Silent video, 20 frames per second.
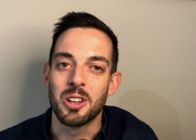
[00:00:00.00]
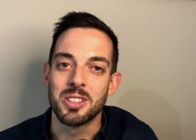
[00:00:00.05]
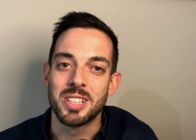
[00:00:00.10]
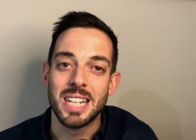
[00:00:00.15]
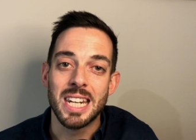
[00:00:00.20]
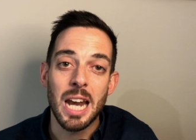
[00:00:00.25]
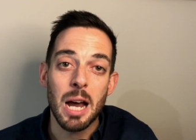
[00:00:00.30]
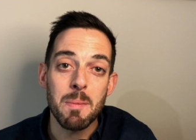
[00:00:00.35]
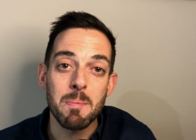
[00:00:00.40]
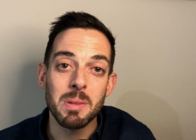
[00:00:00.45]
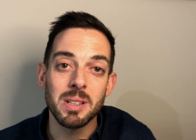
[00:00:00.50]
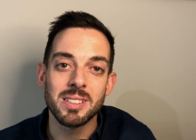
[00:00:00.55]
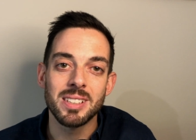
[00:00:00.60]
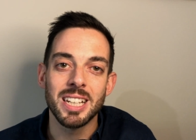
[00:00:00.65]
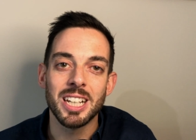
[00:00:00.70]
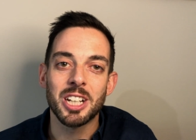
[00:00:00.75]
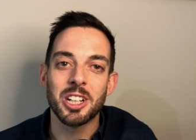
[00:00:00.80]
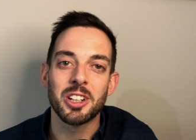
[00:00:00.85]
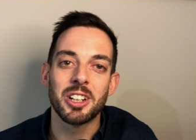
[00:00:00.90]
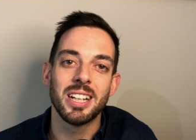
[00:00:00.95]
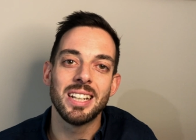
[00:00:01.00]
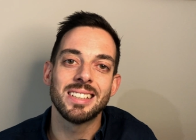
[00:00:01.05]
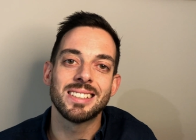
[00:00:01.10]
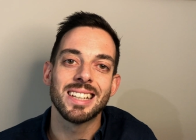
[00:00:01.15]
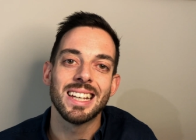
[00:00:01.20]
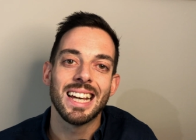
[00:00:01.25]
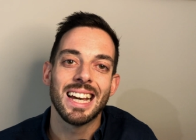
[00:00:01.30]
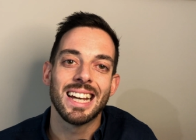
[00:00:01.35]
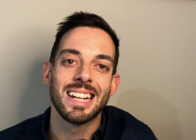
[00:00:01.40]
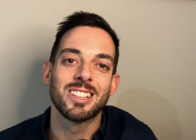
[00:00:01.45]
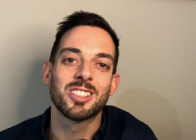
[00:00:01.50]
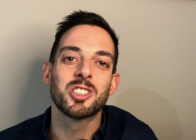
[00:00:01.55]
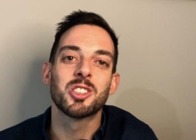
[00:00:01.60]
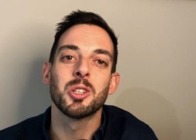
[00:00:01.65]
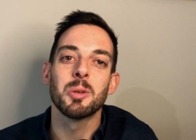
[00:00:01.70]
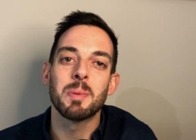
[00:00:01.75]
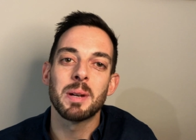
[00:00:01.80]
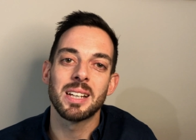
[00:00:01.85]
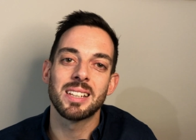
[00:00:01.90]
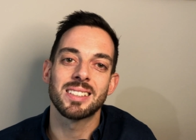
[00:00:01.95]
numbers increase, and it's
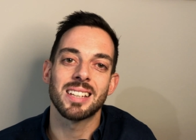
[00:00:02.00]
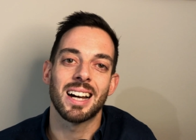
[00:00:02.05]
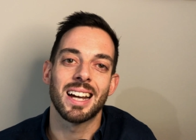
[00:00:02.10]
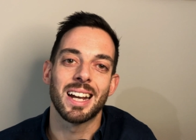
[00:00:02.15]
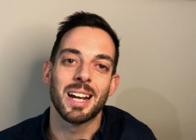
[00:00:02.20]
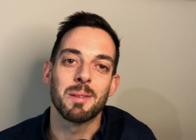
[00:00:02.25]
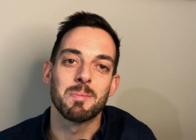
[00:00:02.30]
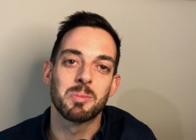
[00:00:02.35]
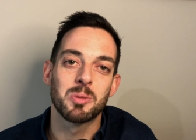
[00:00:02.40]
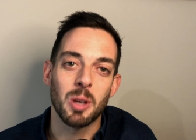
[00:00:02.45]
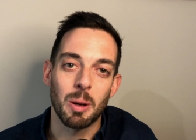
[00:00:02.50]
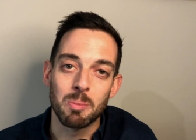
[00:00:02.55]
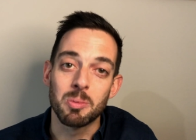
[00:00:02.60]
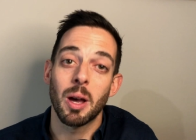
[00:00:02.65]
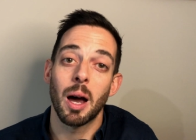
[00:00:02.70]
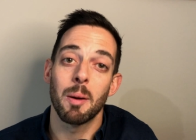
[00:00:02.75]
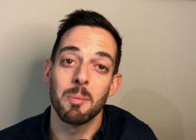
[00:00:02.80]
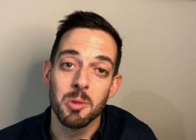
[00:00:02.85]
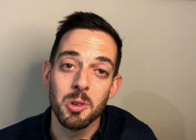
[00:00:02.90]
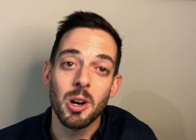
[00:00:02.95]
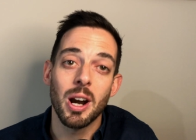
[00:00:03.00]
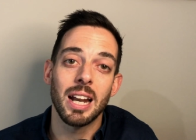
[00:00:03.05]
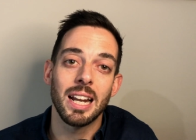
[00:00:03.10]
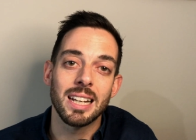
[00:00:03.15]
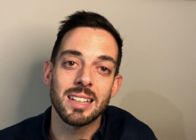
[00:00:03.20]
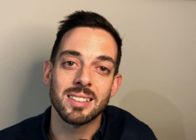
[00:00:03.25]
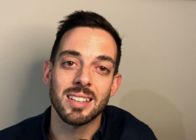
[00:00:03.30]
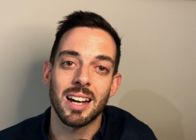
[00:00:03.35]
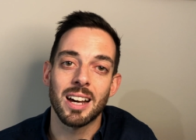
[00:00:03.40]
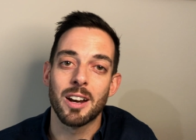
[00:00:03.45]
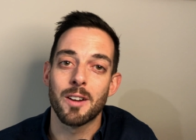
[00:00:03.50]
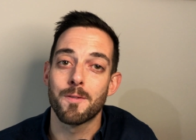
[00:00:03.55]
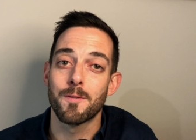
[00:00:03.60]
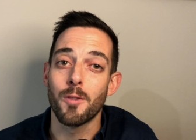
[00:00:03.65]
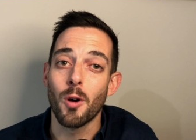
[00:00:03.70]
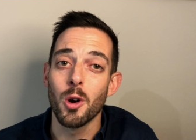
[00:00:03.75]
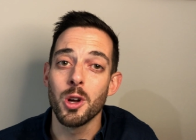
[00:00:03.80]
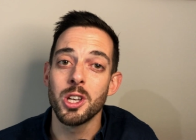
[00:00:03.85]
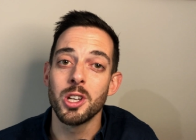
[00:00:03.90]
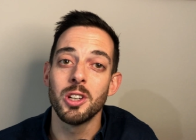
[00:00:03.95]
super exciting. I'm really excited
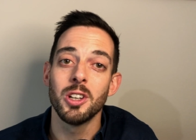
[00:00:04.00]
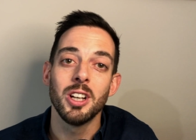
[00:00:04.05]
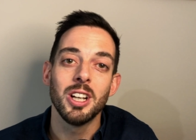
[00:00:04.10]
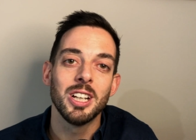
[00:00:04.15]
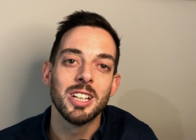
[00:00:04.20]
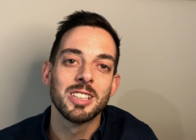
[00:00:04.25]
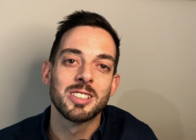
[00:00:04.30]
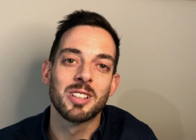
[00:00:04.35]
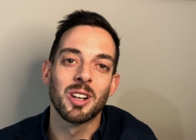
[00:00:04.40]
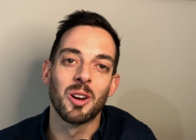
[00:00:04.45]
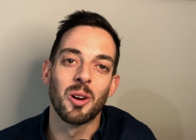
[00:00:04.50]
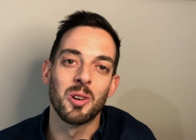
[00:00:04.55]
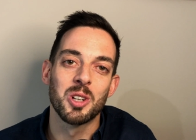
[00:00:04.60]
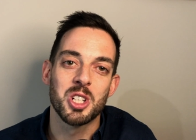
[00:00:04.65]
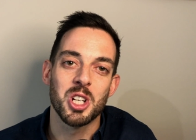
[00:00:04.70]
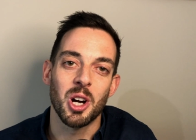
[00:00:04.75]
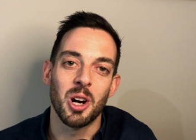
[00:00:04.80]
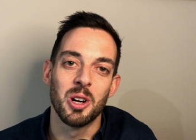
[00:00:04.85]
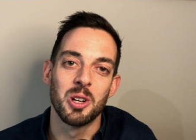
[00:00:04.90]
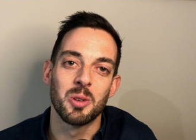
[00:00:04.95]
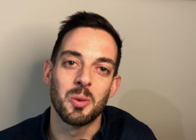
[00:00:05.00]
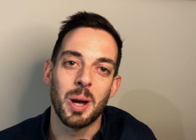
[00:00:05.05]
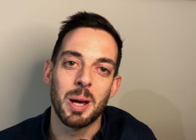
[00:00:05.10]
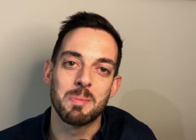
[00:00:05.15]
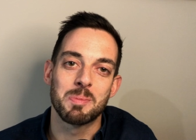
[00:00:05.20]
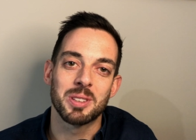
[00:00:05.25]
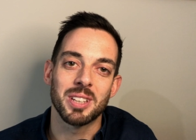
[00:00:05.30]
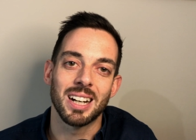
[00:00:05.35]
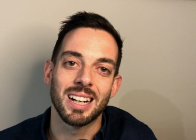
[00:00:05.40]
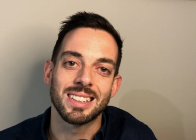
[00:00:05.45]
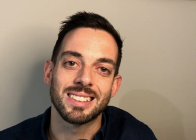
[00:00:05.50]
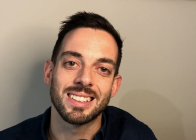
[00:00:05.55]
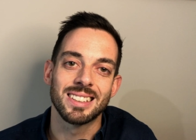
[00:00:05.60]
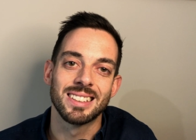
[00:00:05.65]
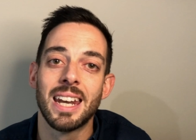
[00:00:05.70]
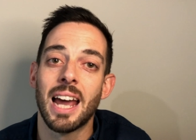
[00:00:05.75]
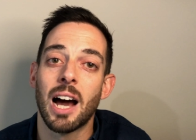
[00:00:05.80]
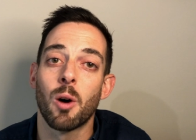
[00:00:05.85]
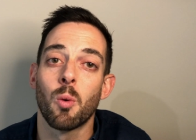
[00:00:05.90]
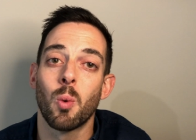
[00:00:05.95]
for you to launch your own website.
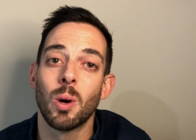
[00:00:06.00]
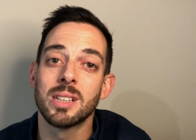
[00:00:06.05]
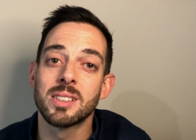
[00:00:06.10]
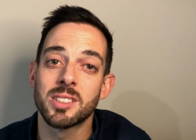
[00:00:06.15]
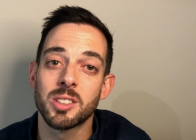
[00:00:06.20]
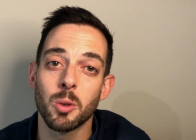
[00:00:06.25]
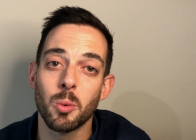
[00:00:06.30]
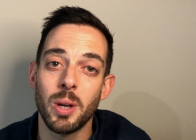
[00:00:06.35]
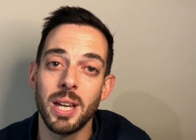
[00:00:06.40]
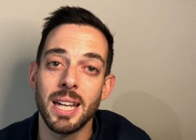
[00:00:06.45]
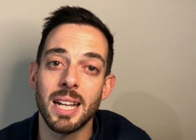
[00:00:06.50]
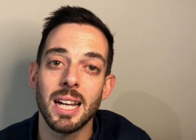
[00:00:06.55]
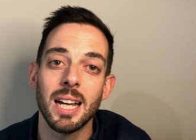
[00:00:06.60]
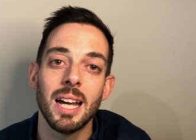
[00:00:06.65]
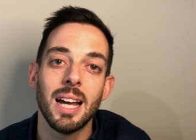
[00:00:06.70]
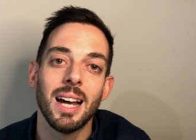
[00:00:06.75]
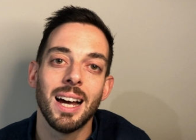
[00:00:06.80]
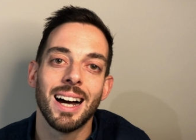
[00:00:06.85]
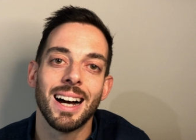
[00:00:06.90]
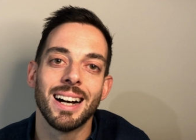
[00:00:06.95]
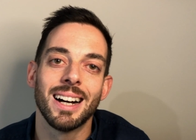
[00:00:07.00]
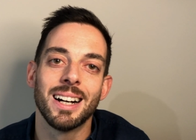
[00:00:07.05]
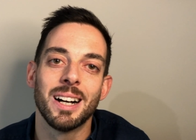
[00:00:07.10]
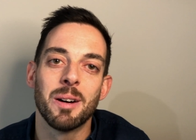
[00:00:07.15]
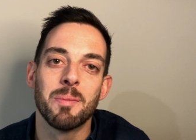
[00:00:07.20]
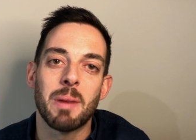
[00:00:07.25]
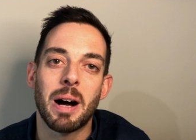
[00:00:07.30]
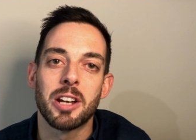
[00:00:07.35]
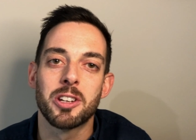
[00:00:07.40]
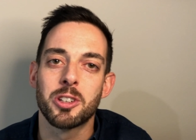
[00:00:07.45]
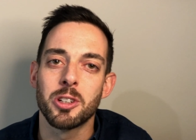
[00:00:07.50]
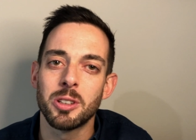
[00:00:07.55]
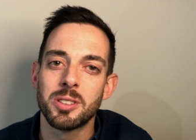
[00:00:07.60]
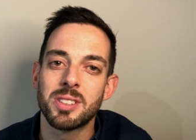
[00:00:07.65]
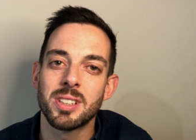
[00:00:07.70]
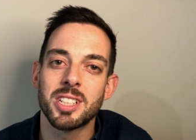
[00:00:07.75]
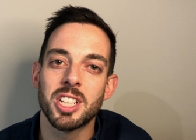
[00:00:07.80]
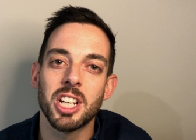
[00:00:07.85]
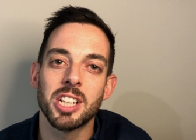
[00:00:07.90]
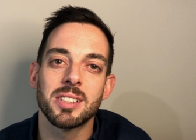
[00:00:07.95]
Now, once a week, I do
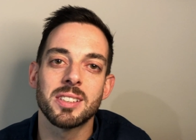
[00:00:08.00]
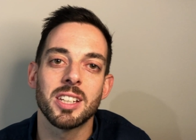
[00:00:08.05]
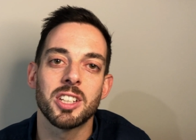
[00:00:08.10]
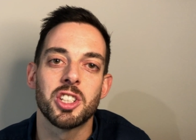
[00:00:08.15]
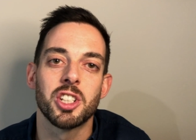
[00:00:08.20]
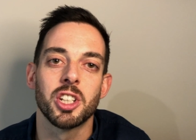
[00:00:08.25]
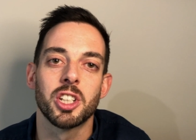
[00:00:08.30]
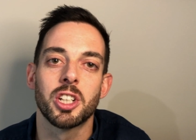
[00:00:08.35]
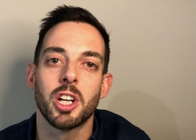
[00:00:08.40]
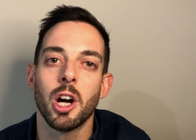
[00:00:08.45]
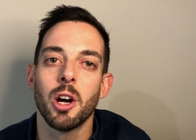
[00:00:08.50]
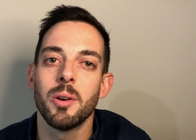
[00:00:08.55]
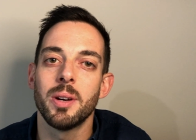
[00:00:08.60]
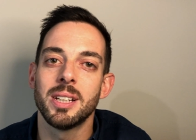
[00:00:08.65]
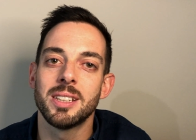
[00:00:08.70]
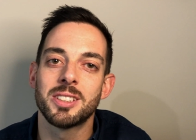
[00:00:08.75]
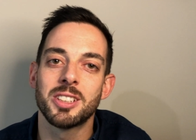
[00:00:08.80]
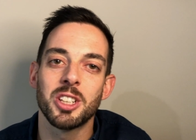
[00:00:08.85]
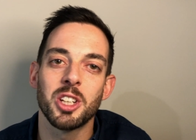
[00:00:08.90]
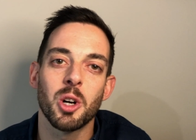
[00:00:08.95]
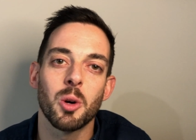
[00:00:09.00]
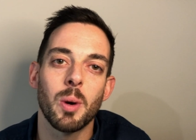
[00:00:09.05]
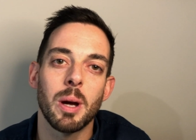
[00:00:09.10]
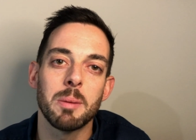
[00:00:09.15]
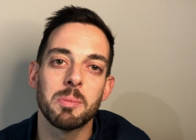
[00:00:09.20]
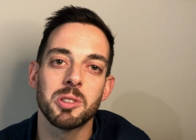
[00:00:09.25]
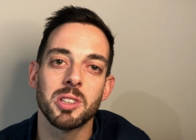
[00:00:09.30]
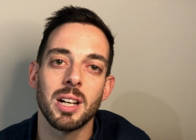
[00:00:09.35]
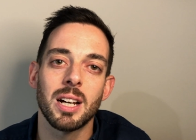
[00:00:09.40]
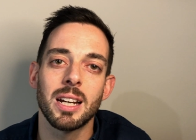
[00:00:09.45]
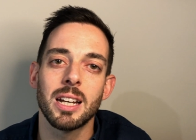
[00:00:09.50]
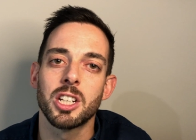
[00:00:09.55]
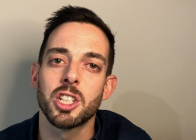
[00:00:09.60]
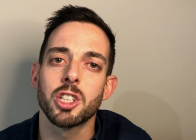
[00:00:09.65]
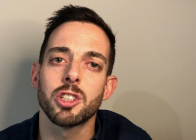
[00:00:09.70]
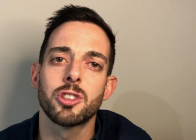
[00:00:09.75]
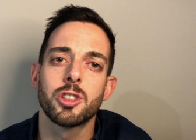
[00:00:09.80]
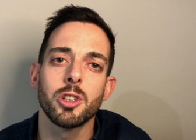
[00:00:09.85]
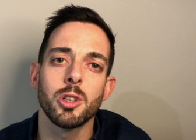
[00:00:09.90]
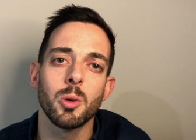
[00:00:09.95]
suggest that you go into your website and
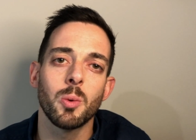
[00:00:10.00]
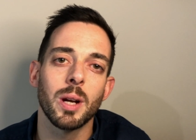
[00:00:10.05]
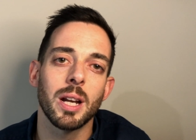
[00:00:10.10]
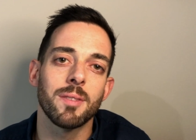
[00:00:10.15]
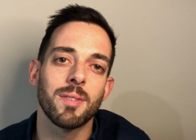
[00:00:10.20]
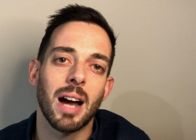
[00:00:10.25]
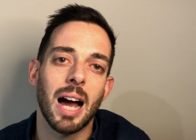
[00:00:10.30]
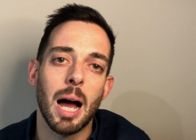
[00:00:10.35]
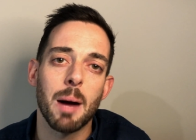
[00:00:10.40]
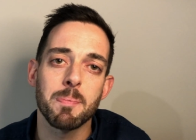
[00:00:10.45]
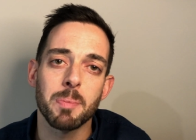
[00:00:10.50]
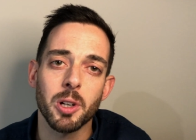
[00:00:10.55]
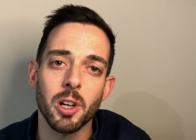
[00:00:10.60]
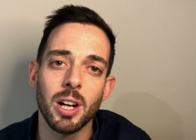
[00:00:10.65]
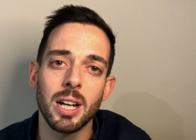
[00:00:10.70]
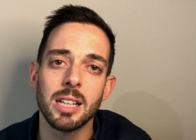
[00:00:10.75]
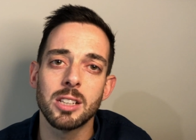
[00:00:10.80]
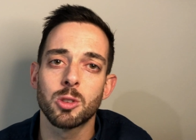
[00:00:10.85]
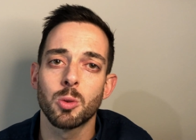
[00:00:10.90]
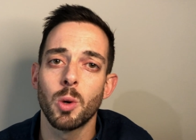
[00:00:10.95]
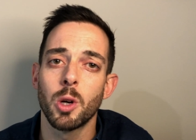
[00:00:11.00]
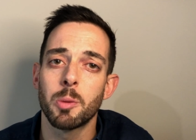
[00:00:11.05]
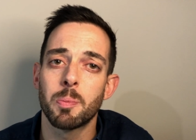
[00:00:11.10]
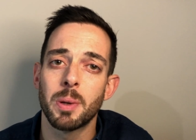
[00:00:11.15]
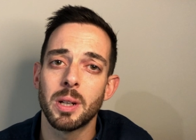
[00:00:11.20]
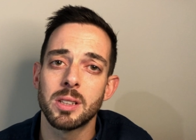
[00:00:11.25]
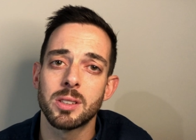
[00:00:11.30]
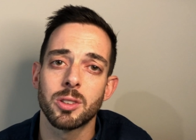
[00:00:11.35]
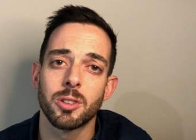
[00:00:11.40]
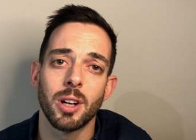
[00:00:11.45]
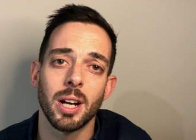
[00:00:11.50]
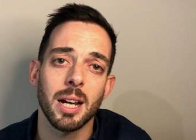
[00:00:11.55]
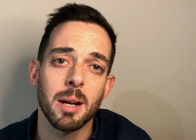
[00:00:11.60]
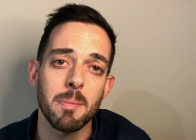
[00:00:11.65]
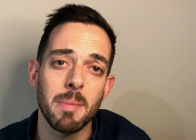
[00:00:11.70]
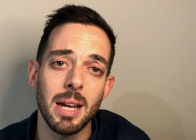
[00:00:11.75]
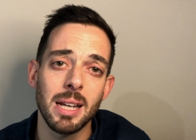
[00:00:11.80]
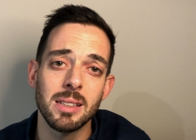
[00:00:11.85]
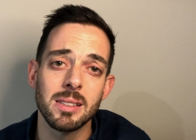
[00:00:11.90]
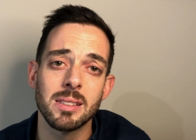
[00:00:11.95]
just do whatever upgrades WordPress
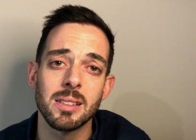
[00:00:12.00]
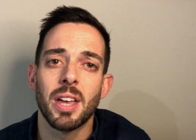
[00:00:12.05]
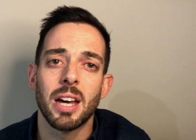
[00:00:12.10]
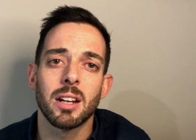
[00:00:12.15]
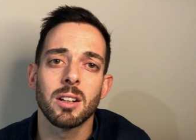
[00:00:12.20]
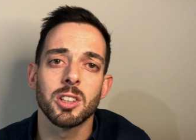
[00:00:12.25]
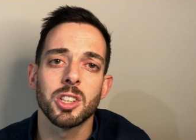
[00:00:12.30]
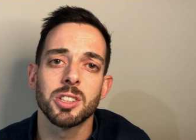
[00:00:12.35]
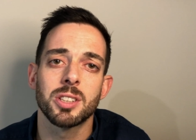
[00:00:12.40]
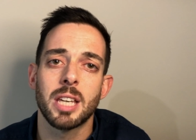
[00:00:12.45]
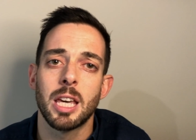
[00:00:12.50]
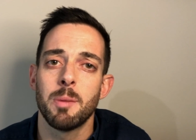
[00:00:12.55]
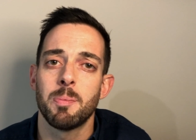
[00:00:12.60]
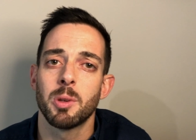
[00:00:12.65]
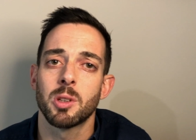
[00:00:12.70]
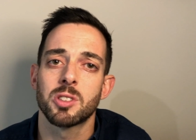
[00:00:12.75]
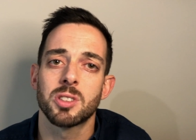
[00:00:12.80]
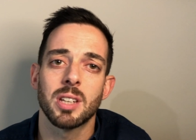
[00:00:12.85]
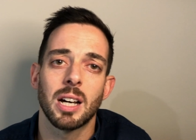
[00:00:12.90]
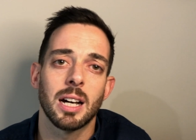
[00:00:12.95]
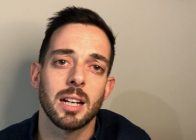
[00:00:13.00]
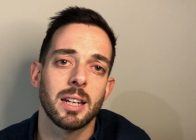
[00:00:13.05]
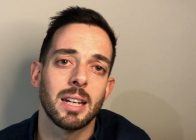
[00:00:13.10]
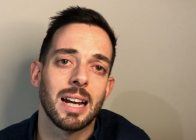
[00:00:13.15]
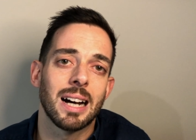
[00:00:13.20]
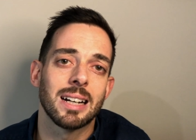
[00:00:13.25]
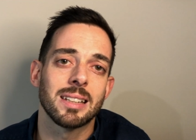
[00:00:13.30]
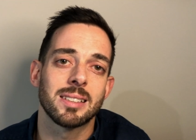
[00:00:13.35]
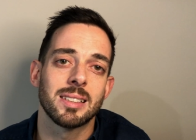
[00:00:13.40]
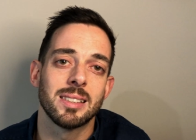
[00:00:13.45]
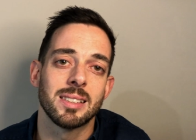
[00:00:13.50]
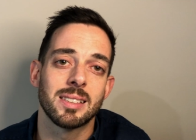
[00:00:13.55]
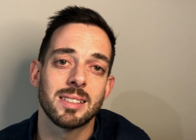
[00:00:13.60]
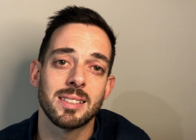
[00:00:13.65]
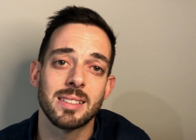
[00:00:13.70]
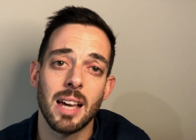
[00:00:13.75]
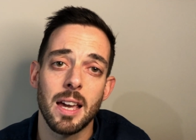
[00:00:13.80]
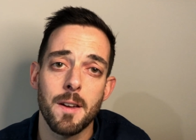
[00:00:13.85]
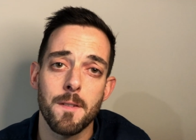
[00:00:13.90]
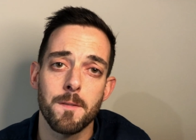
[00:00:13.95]
recommends. That'll just keep your site nice and safe